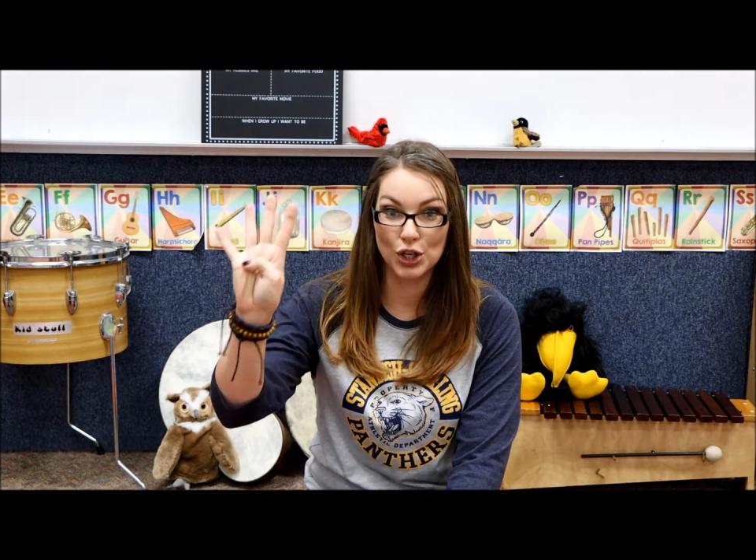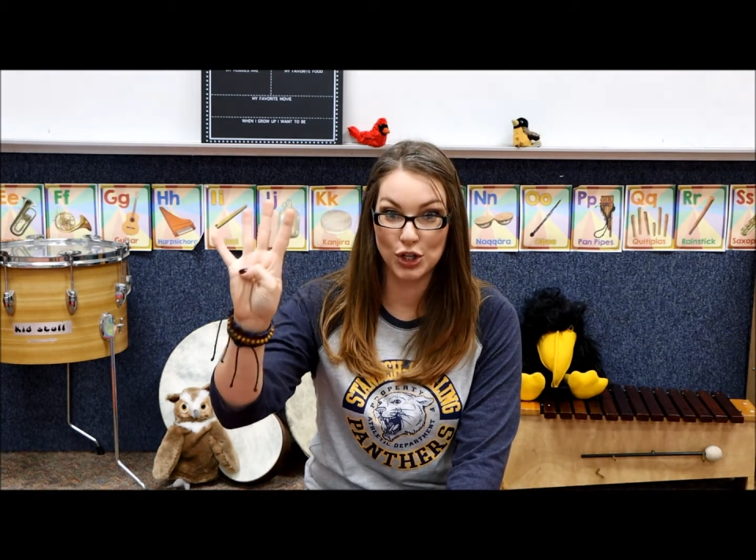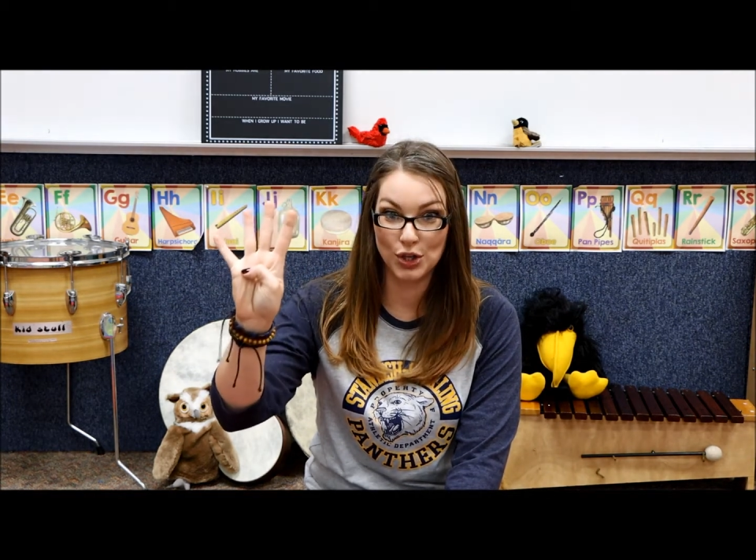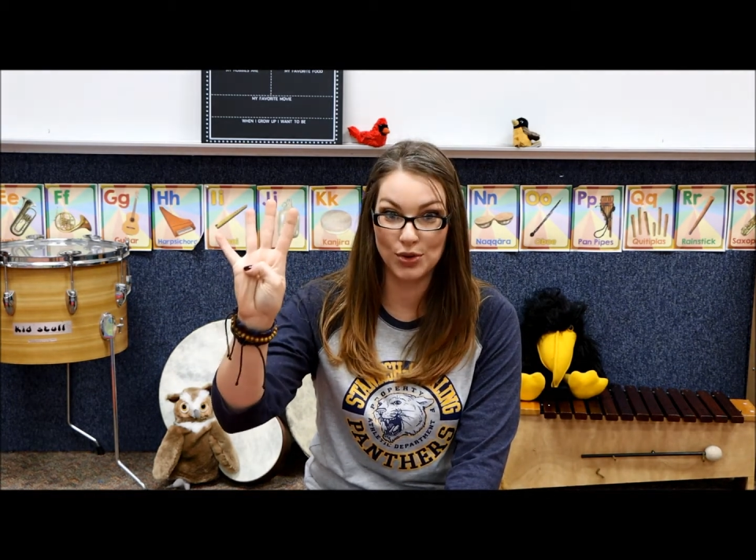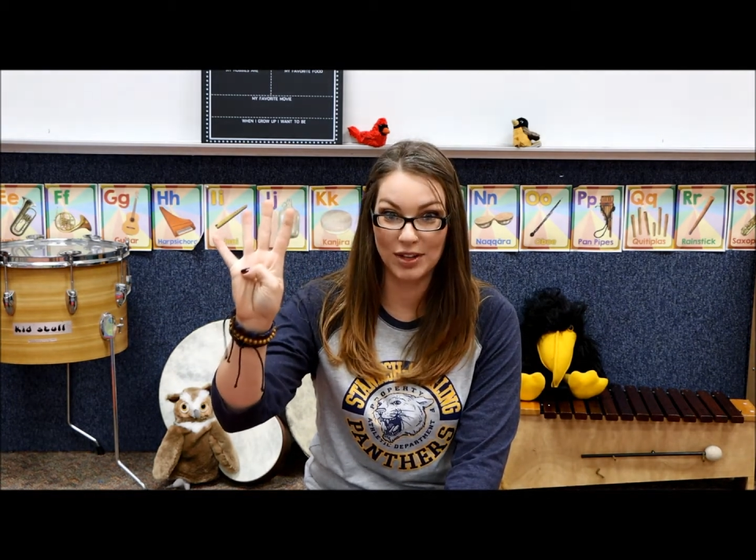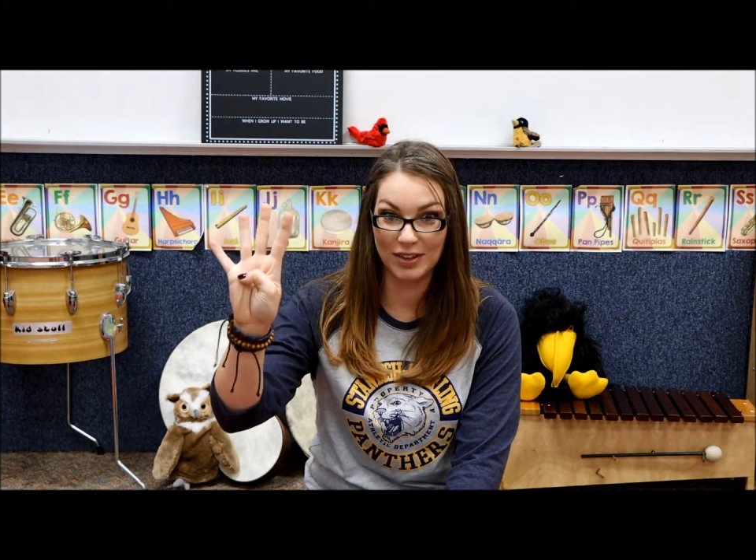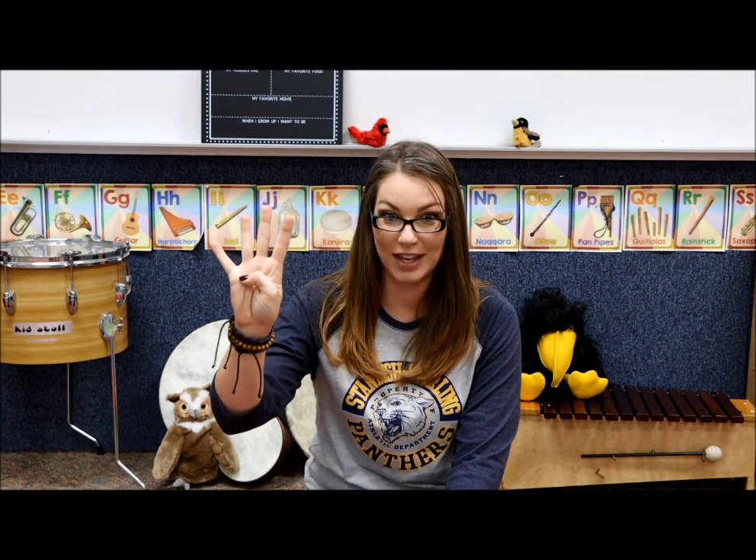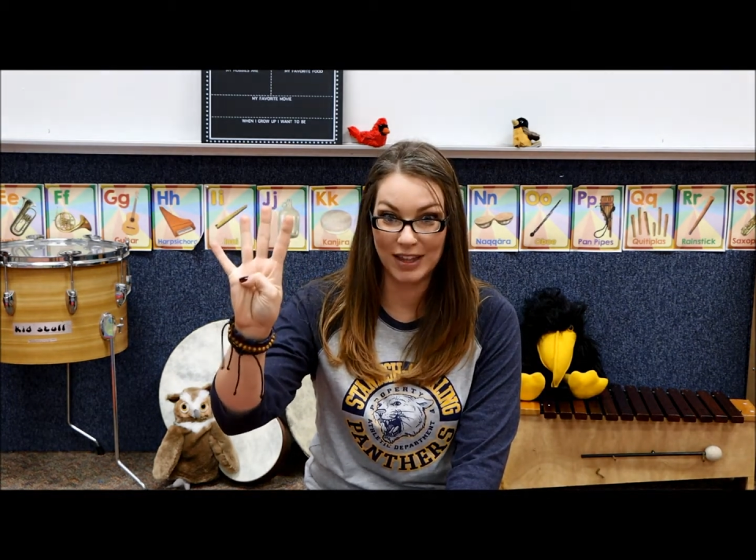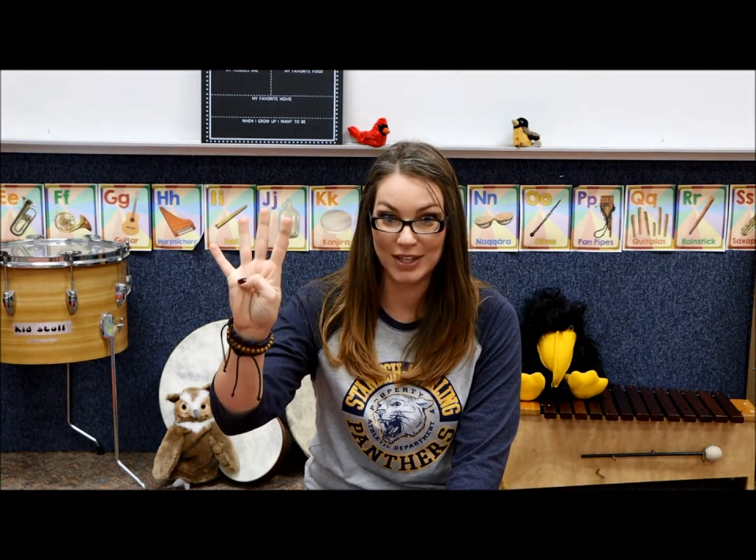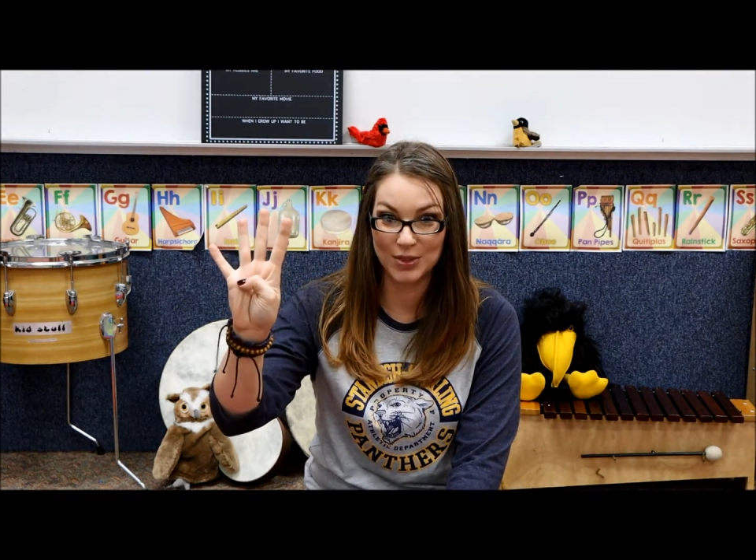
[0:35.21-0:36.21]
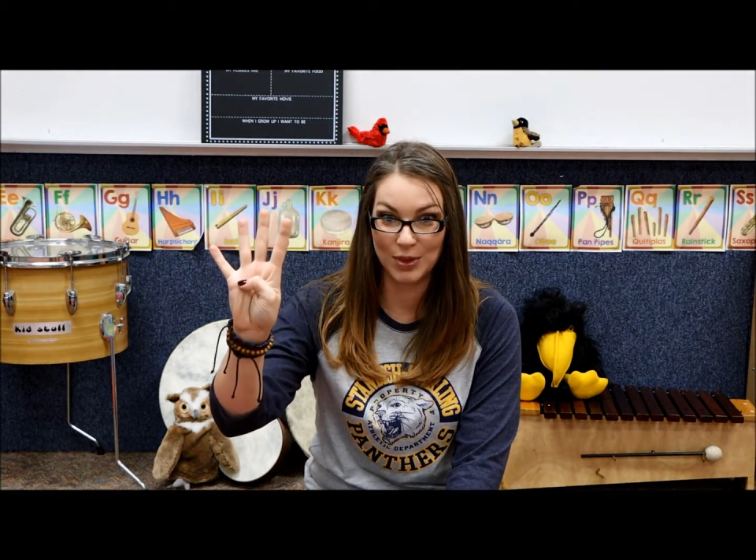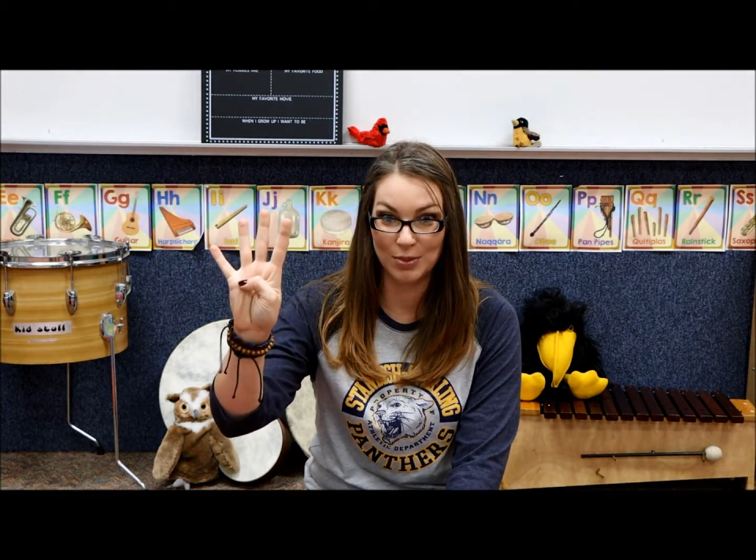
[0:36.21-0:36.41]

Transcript: ukuleles with